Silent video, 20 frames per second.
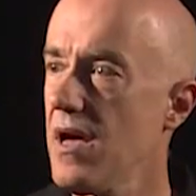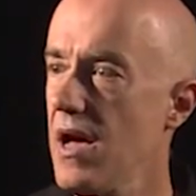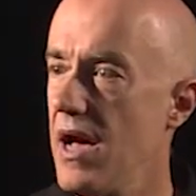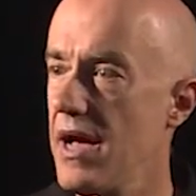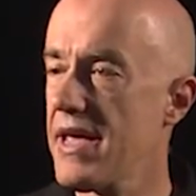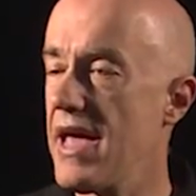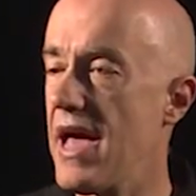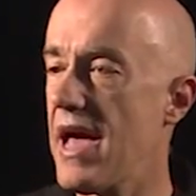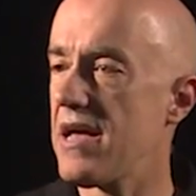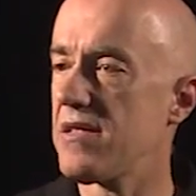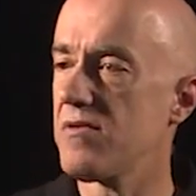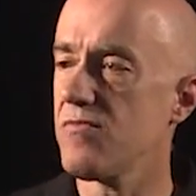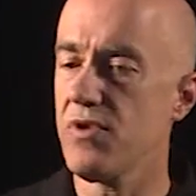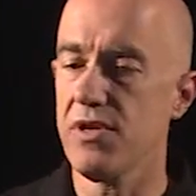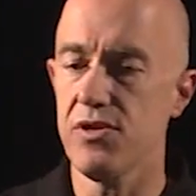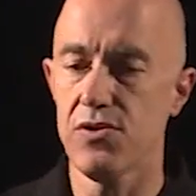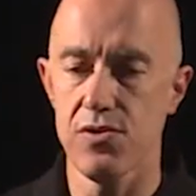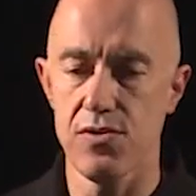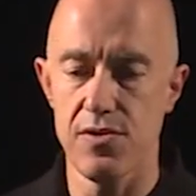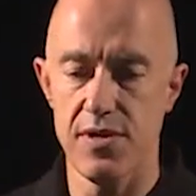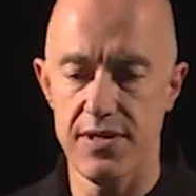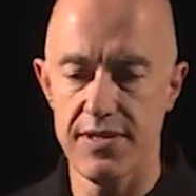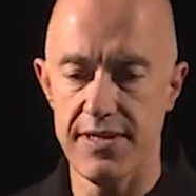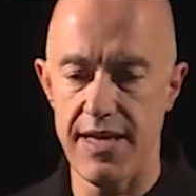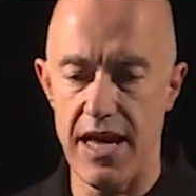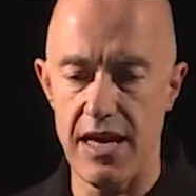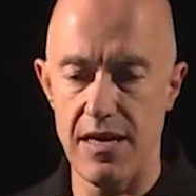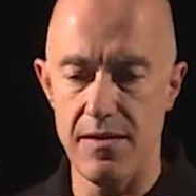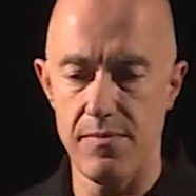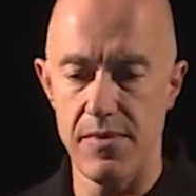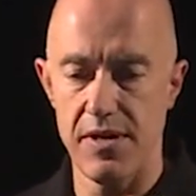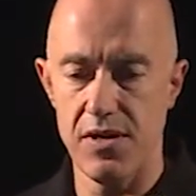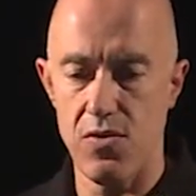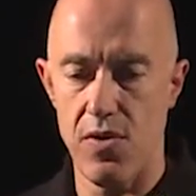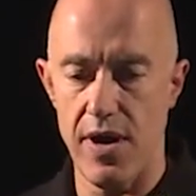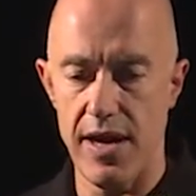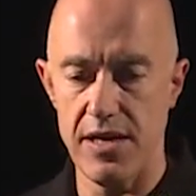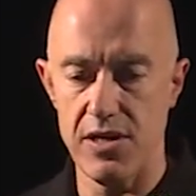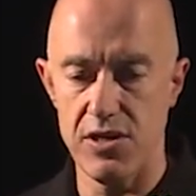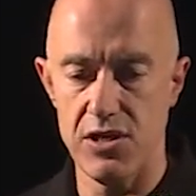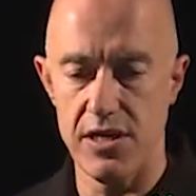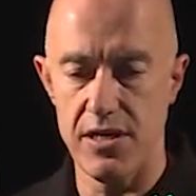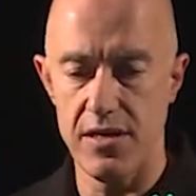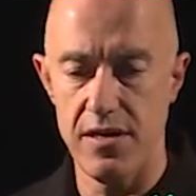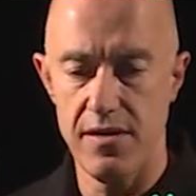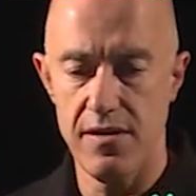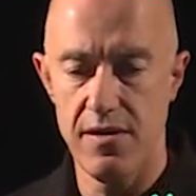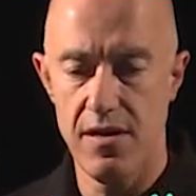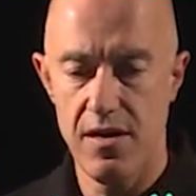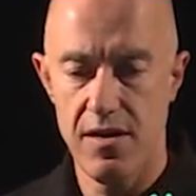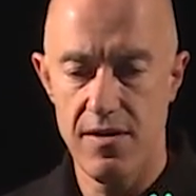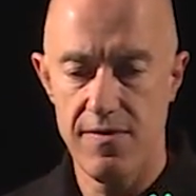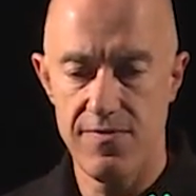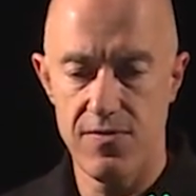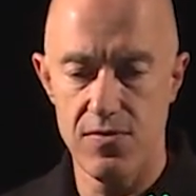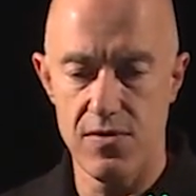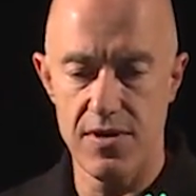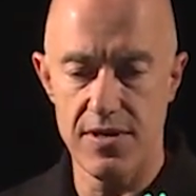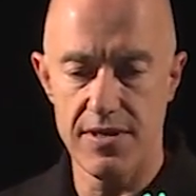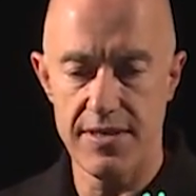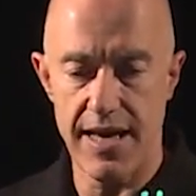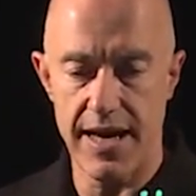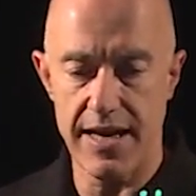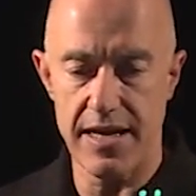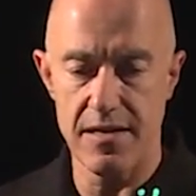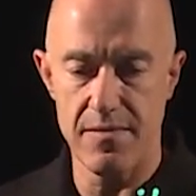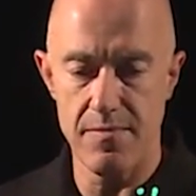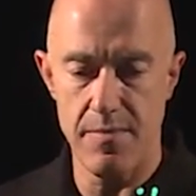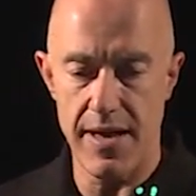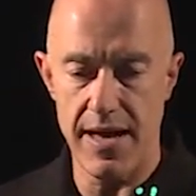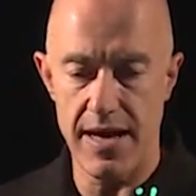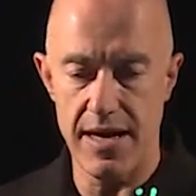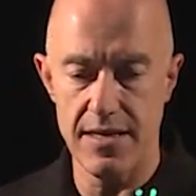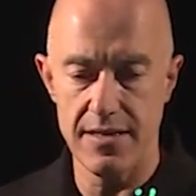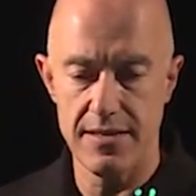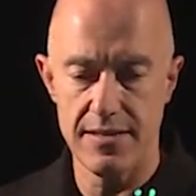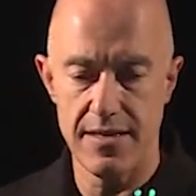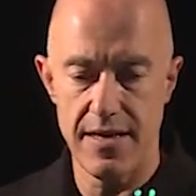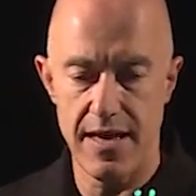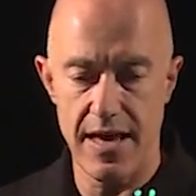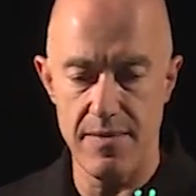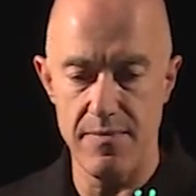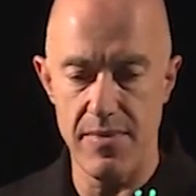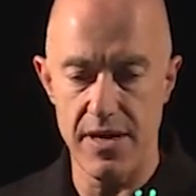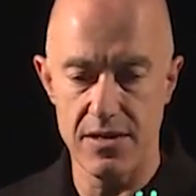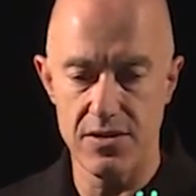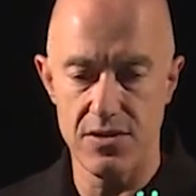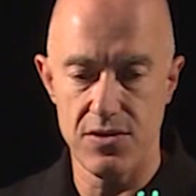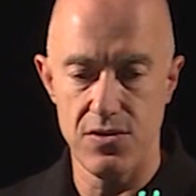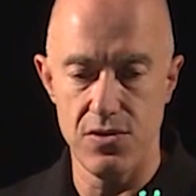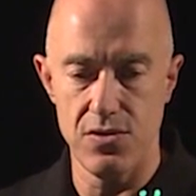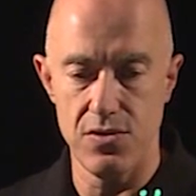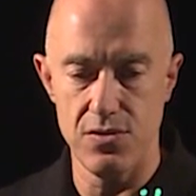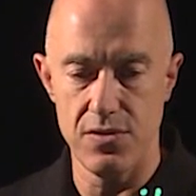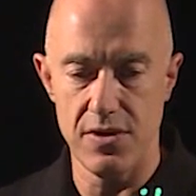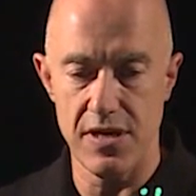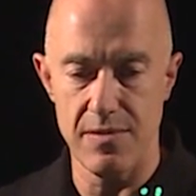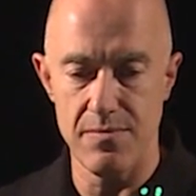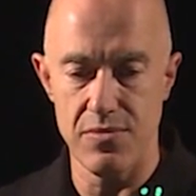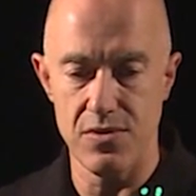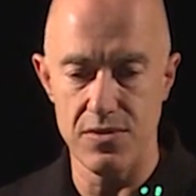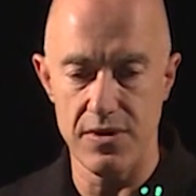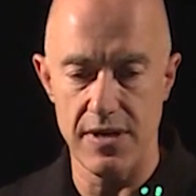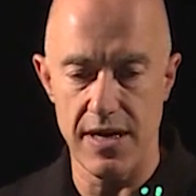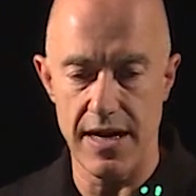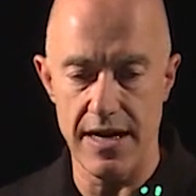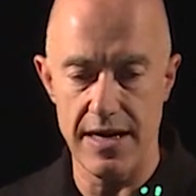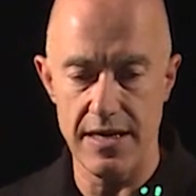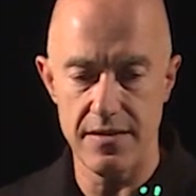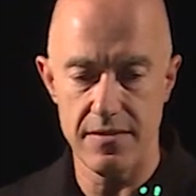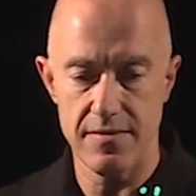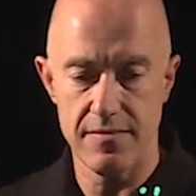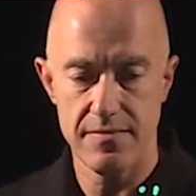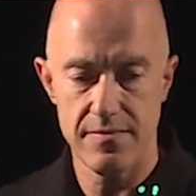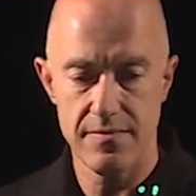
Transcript: Again, we do the same equation for the second mass, mx2 double dot.